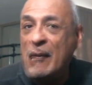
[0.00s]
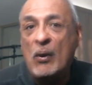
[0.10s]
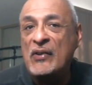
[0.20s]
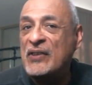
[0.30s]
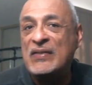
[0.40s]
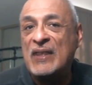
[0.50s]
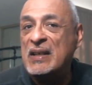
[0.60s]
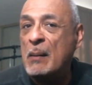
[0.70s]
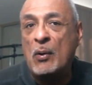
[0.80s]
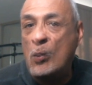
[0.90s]
he
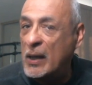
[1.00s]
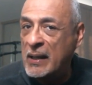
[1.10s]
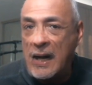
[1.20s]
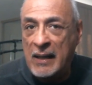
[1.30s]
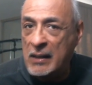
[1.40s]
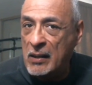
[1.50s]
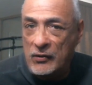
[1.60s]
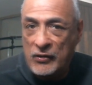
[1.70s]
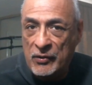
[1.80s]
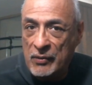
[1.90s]
wasn't the number one guy
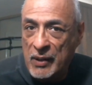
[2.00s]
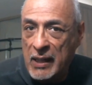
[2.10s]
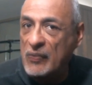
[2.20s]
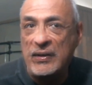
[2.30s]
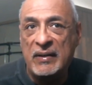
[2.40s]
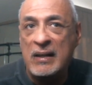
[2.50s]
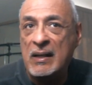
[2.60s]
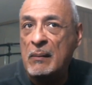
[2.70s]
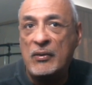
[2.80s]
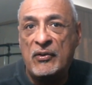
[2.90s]
to go to. He
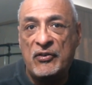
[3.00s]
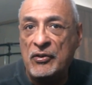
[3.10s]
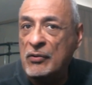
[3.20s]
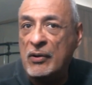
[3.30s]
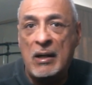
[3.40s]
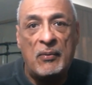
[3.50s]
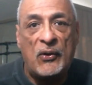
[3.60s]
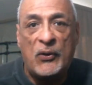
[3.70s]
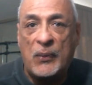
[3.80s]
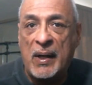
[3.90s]
wasn't the number two or
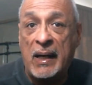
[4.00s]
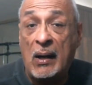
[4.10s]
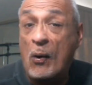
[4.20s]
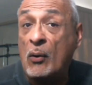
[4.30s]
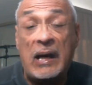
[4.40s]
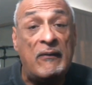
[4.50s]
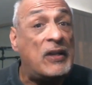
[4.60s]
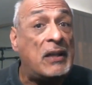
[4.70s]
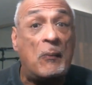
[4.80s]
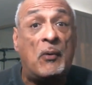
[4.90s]
number three or
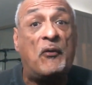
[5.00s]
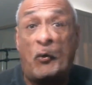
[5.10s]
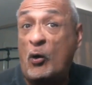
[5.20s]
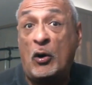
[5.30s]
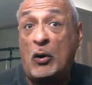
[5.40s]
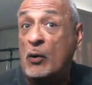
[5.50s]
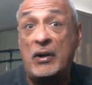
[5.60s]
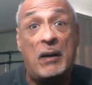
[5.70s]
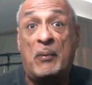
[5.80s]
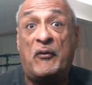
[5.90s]
even the number
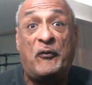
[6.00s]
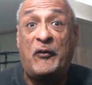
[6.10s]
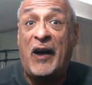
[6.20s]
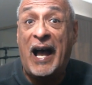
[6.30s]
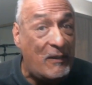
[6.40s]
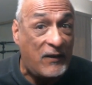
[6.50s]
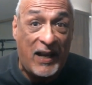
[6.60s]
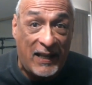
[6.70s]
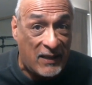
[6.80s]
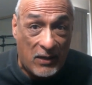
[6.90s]
four or number
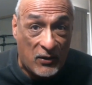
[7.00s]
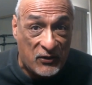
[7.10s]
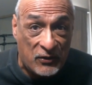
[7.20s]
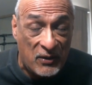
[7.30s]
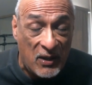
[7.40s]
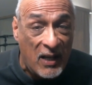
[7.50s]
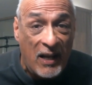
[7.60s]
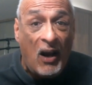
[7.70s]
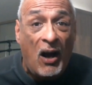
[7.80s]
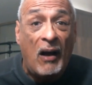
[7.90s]
five guy to go to.
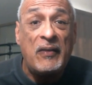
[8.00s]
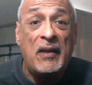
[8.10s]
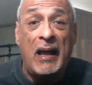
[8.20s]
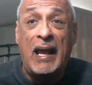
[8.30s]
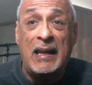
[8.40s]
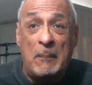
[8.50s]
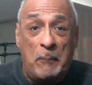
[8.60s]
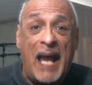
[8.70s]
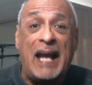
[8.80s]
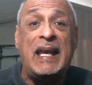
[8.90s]
The, in
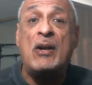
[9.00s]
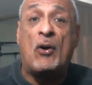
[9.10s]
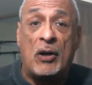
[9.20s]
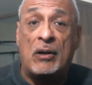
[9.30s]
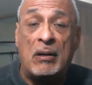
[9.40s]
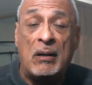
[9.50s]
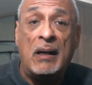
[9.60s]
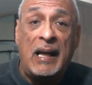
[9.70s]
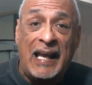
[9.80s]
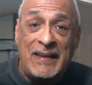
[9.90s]
the pecking order
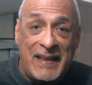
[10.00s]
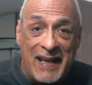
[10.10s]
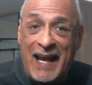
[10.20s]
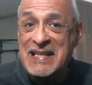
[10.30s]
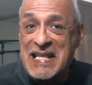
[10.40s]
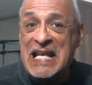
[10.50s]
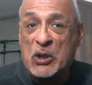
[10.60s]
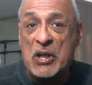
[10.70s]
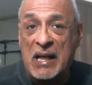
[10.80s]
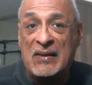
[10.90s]
in the
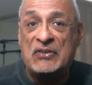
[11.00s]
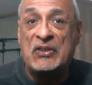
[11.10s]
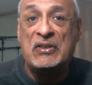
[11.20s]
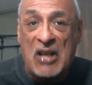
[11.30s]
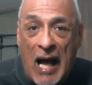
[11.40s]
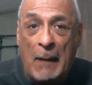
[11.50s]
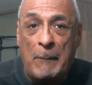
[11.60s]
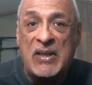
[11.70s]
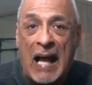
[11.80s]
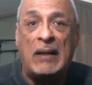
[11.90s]
1930s, the
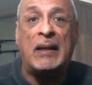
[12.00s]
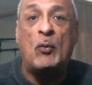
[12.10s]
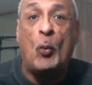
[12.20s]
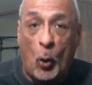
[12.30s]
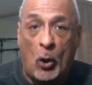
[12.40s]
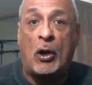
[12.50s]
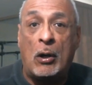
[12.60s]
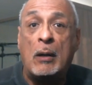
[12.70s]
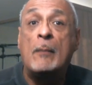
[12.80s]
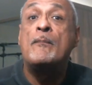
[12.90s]
top talent
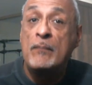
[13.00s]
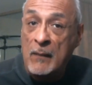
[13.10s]
were